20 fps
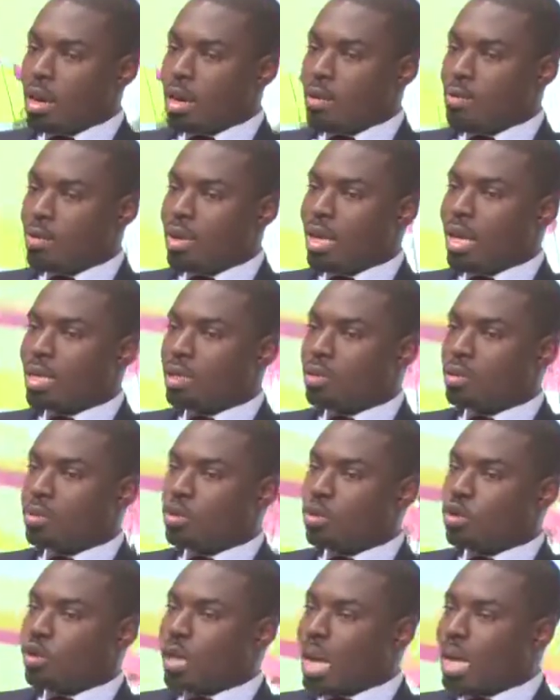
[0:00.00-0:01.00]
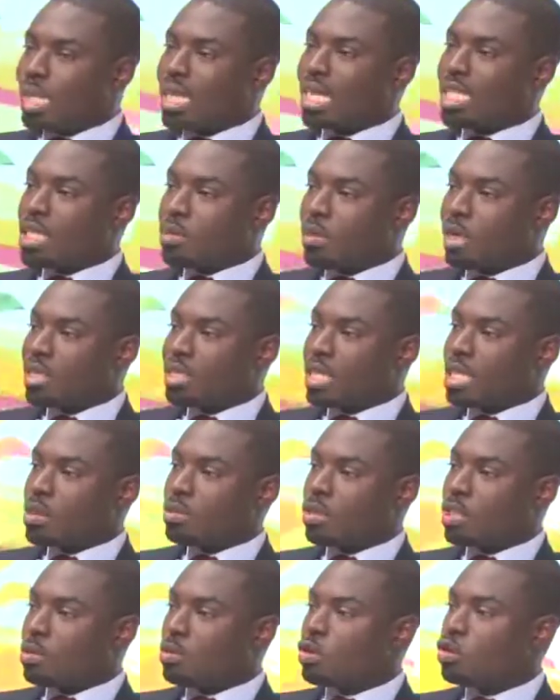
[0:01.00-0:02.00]
we are trying as much as
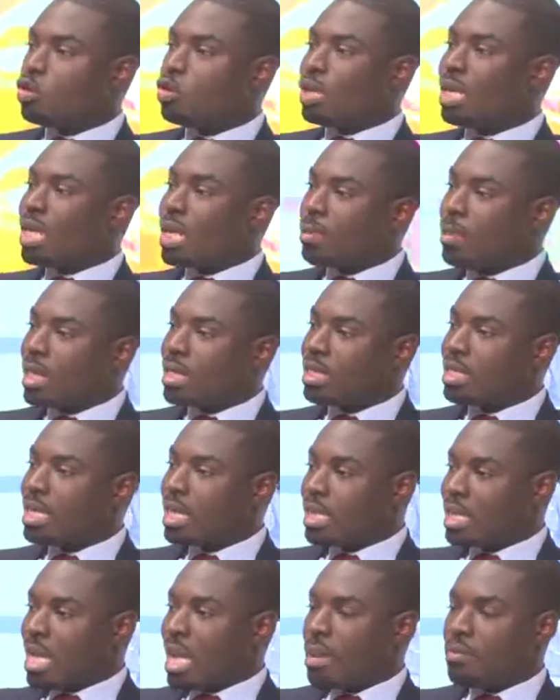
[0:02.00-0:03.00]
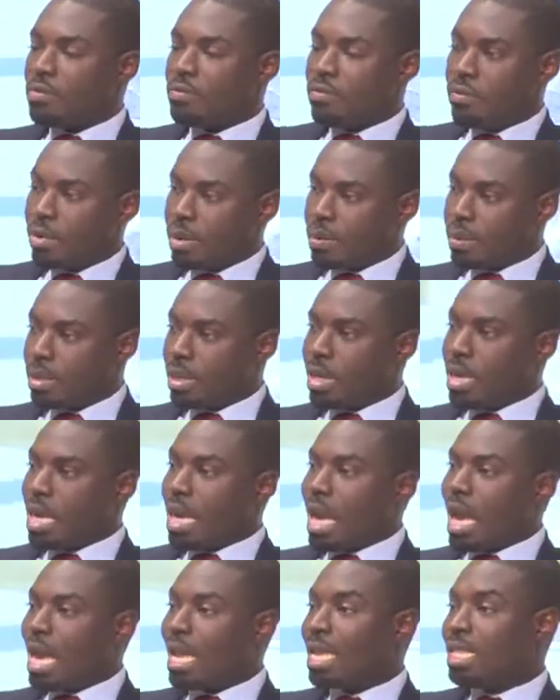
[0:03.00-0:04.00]
possible to limit the time frame
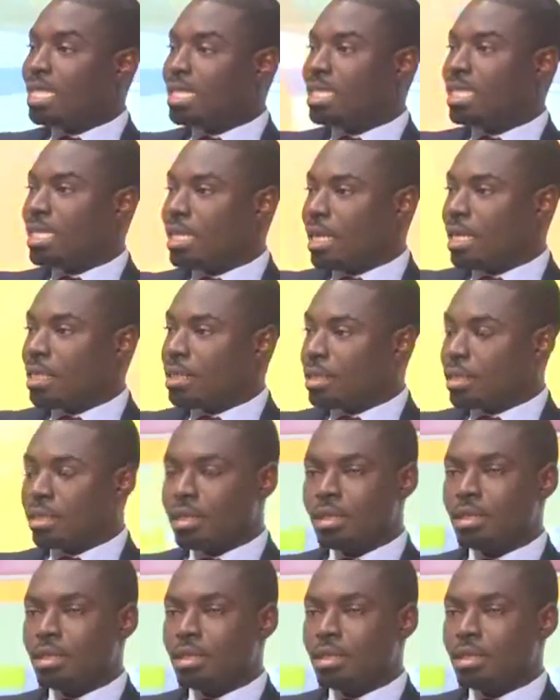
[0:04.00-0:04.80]
IADD cases.